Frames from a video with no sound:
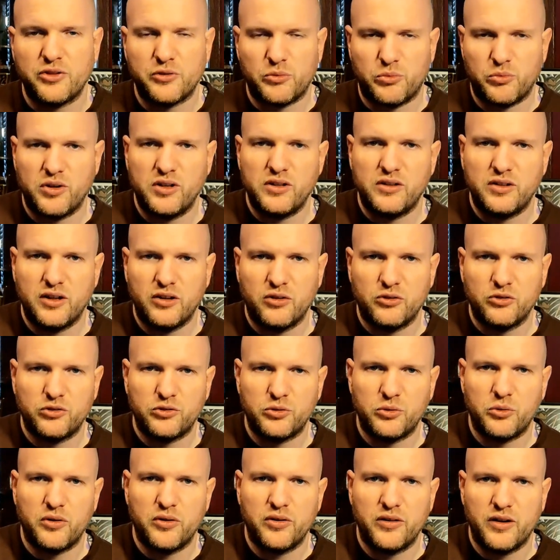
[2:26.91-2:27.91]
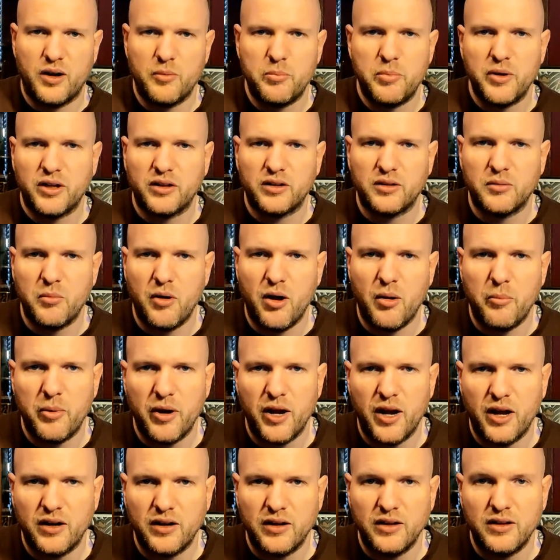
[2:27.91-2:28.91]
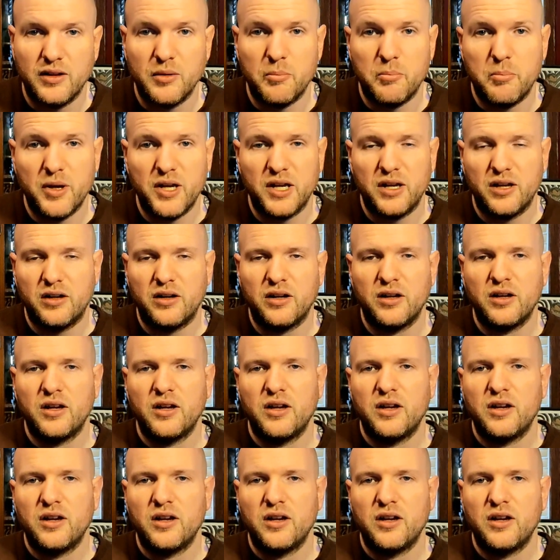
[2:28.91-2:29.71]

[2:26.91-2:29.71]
the retail store that I picked them up at in the bin.